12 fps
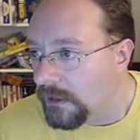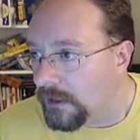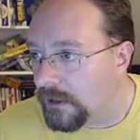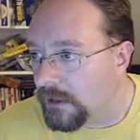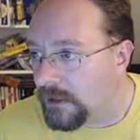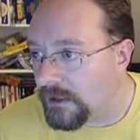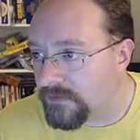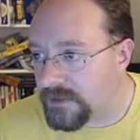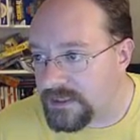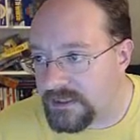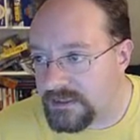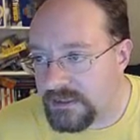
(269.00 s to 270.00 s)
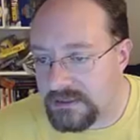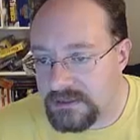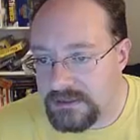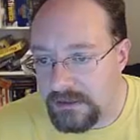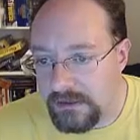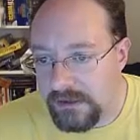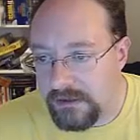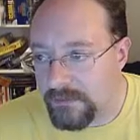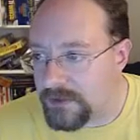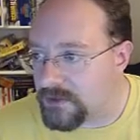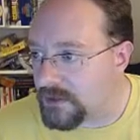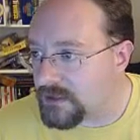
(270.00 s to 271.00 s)
Erase disk and install Elementary,
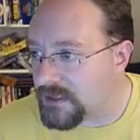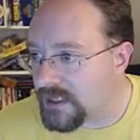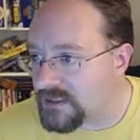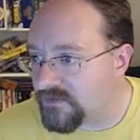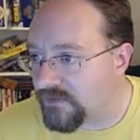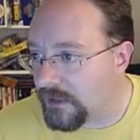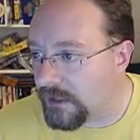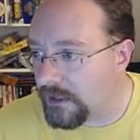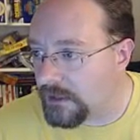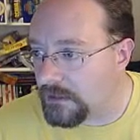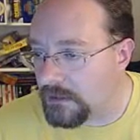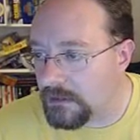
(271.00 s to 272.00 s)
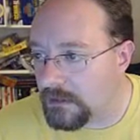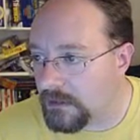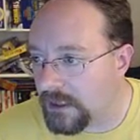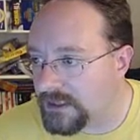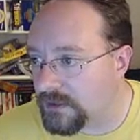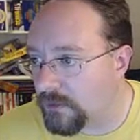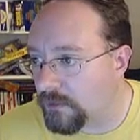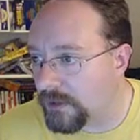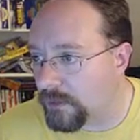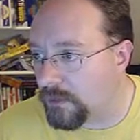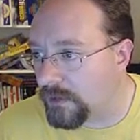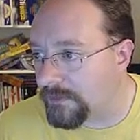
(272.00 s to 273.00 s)
that's fine. I don't want to worry
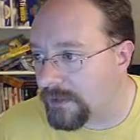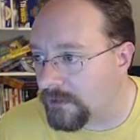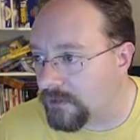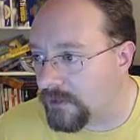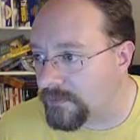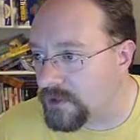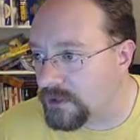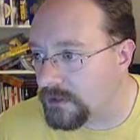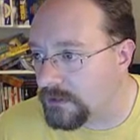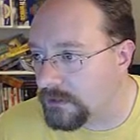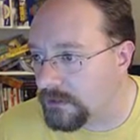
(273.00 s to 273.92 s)
about encryption.